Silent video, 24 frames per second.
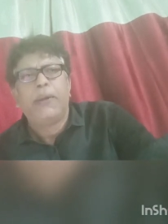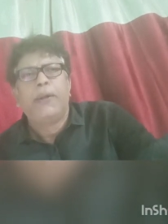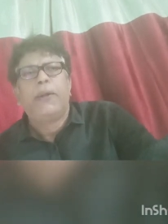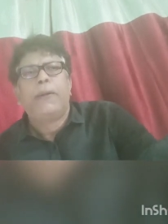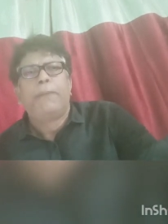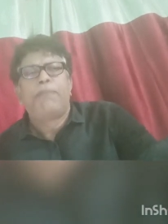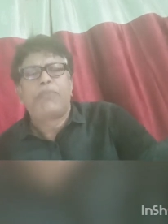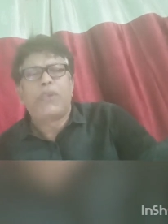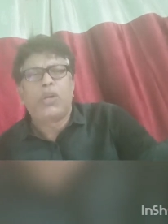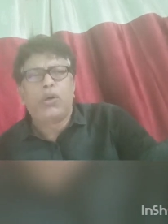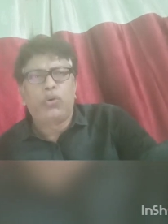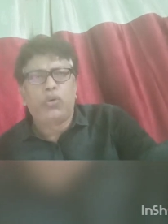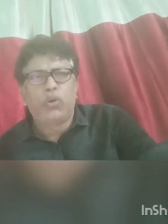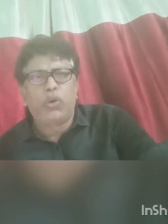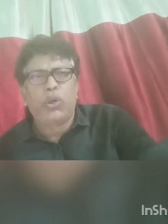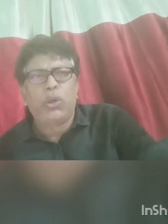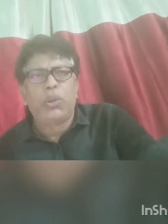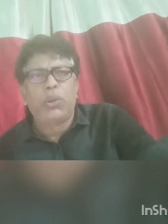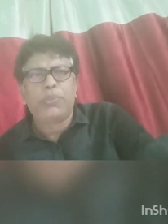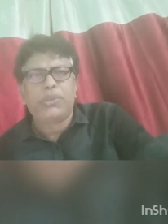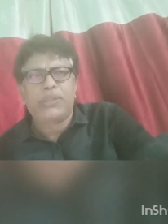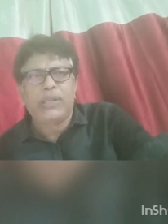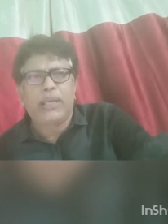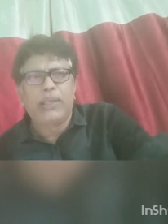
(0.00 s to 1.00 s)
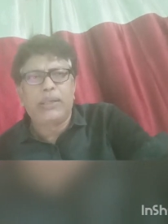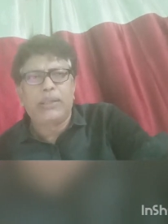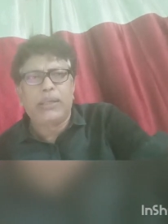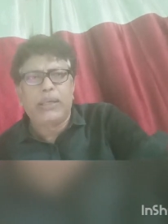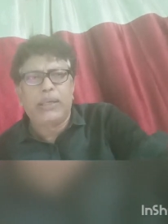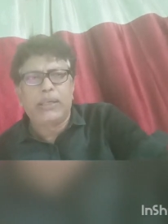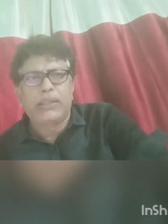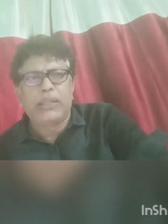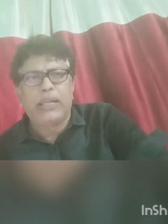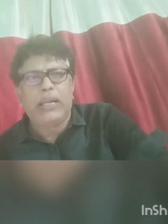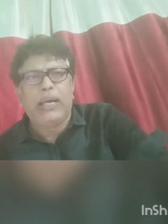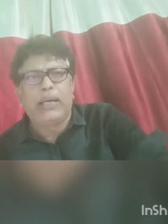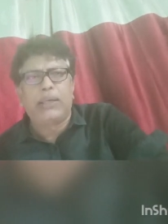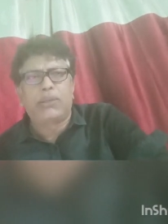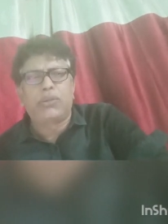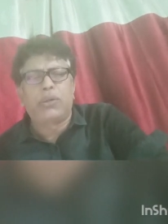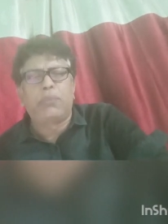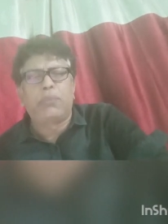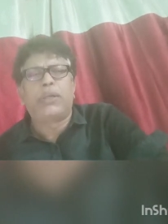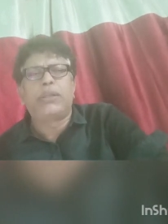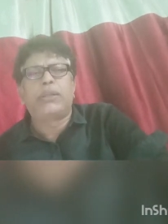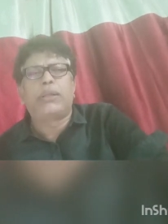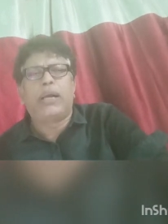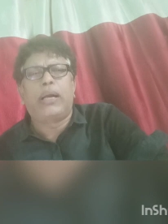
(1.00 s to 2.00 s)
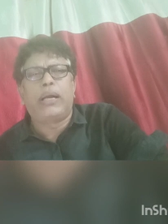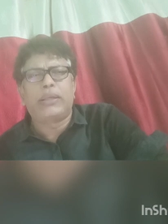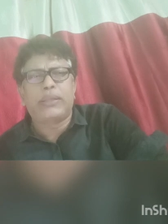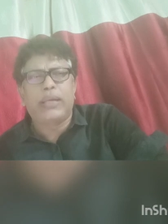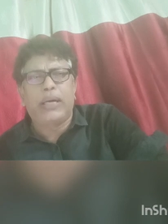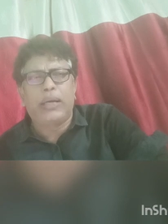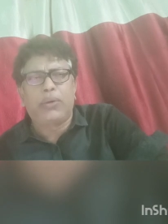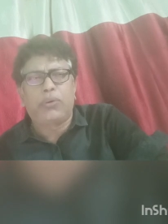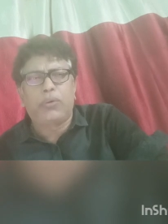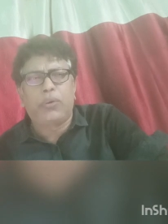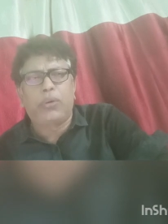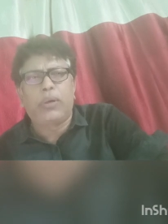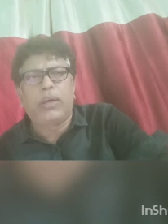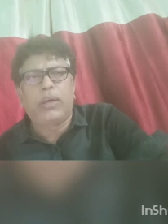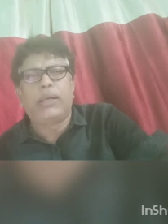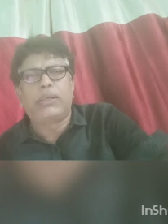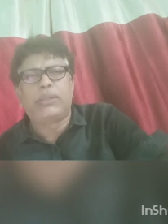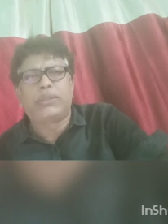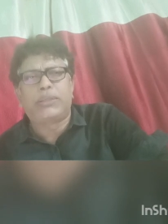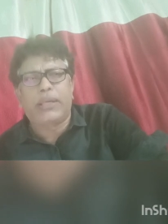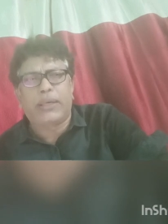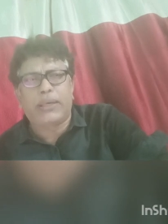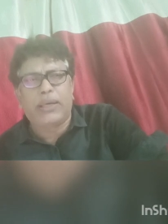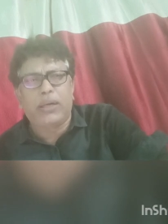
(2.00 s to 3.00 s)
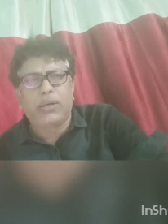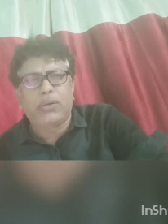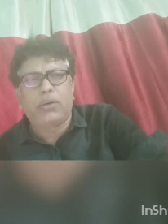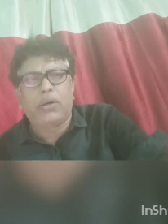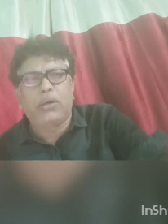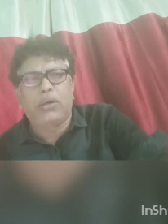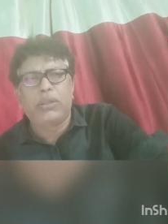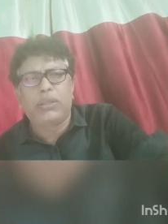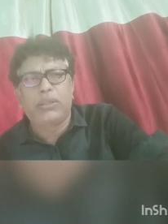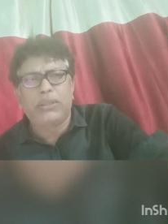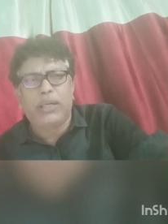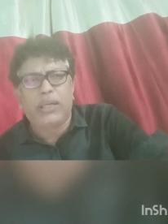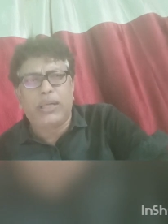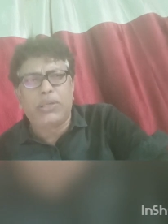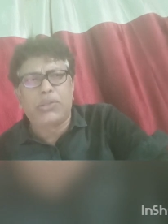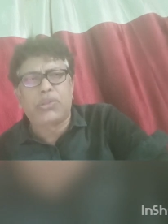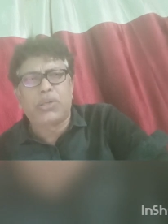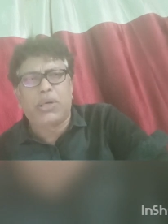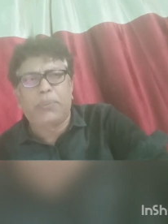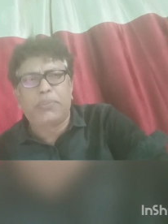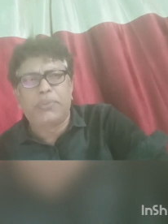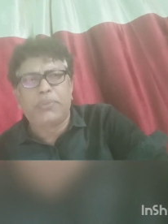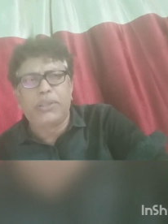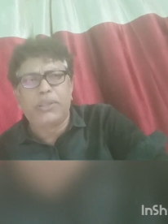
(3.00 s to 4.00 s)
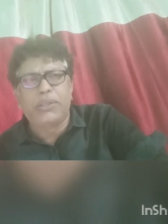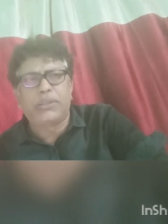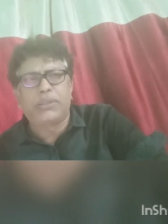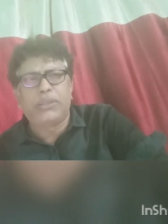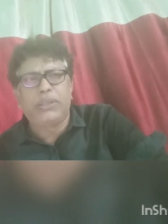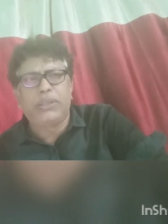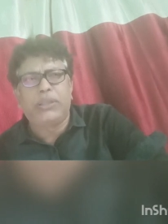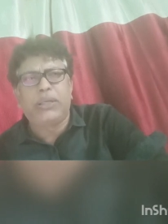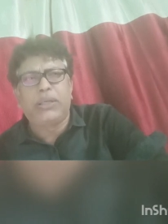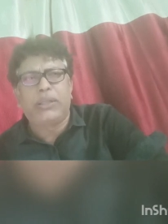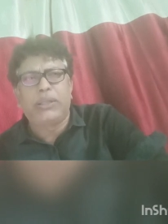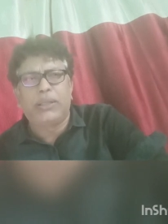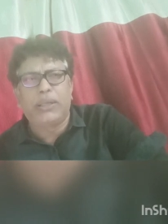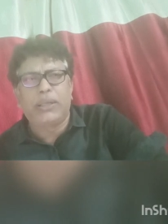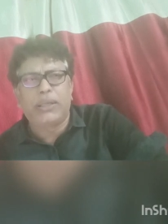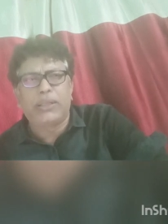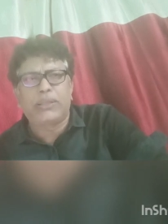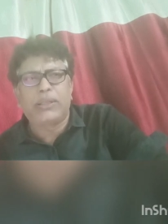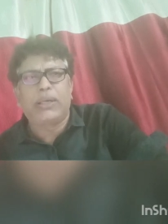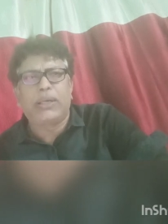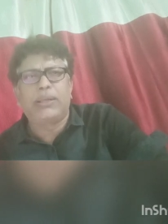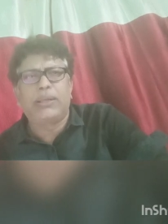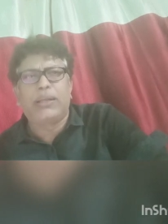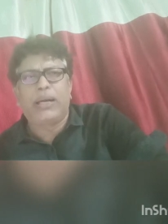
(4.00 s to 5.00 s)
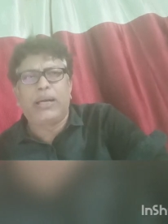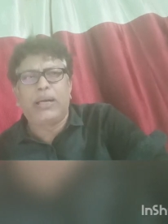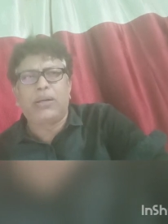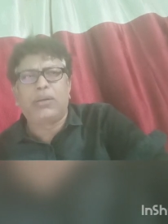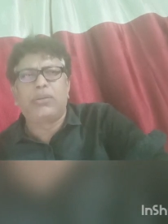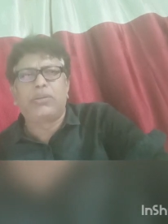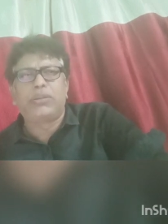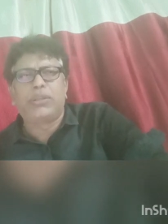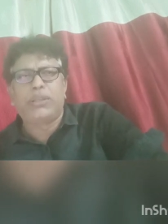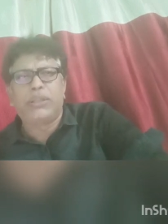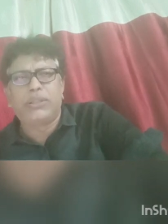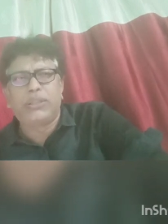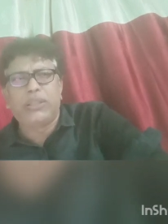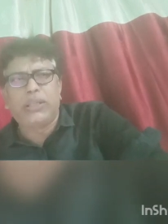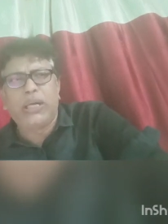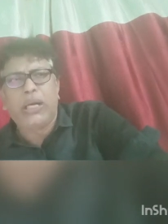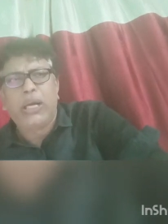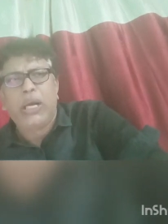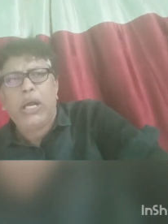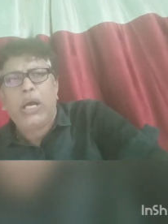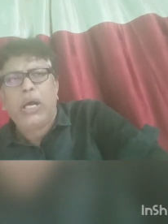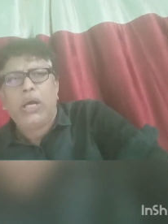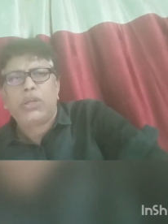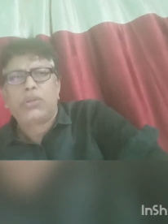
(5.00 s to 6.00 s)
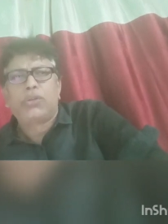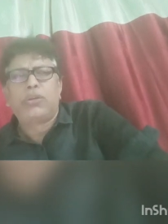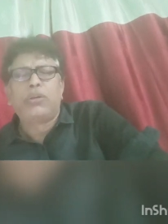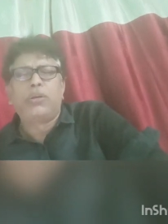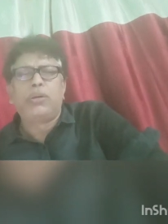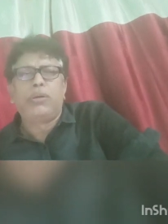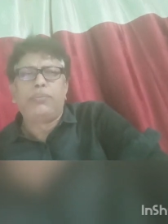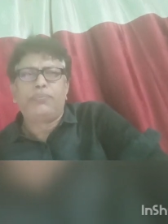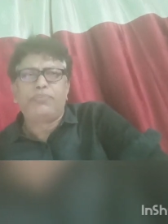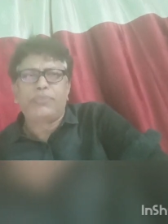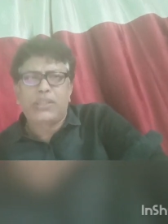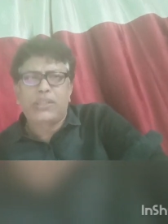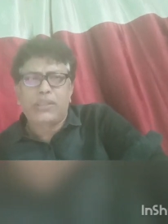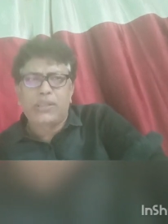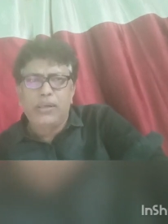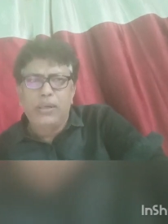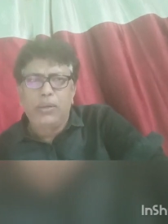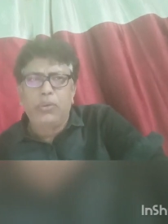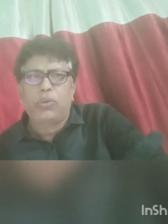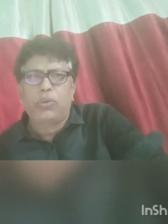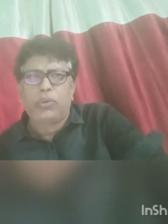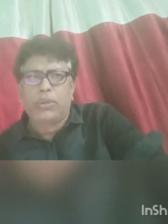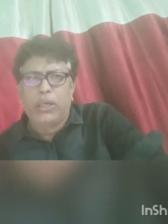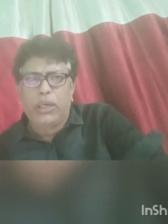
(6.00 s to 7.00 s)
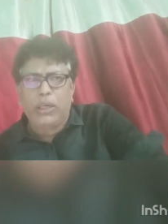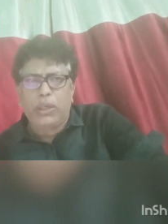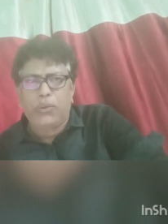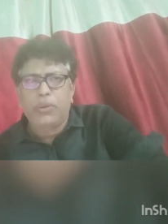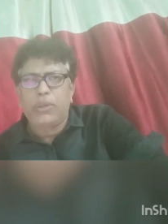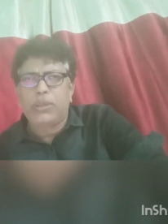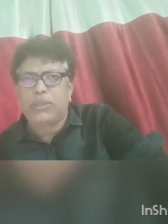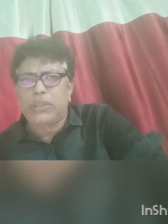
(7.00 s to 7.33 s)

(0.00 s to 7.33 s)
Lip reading: homes and things like. So Madras High Court has taken cognizance of this thing, and they said that DG should look into it.